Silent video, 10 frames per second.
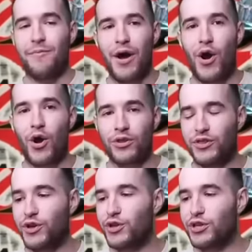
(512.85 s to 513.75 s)
My
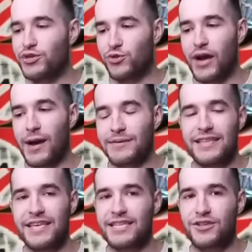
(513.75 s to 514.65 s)
heart literally dropped.
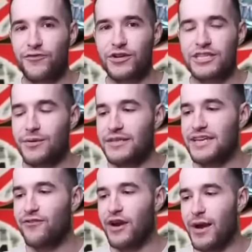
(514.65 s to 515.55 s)
I think that's the first time that's
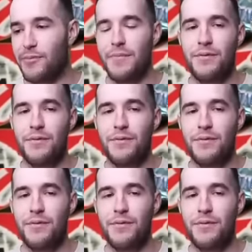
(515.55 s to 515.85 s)
ever happened.